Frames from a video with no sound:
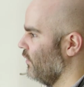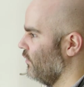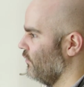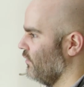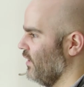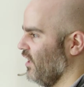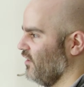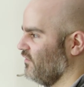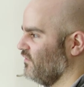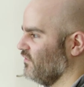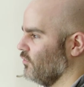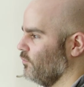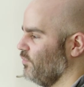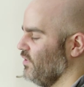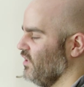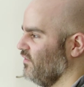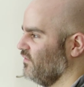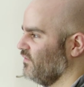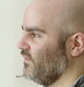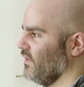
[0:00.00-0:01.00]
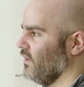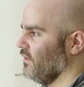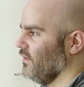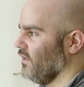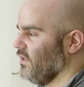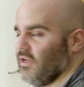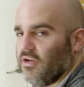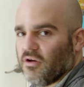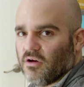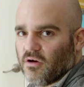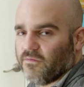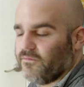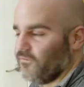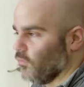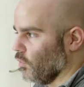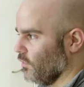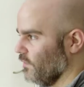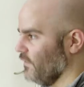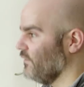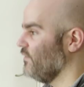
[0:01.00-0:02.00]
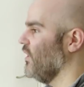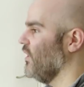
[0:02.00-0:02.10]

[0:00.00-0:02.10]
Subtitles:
other extra piece down here for the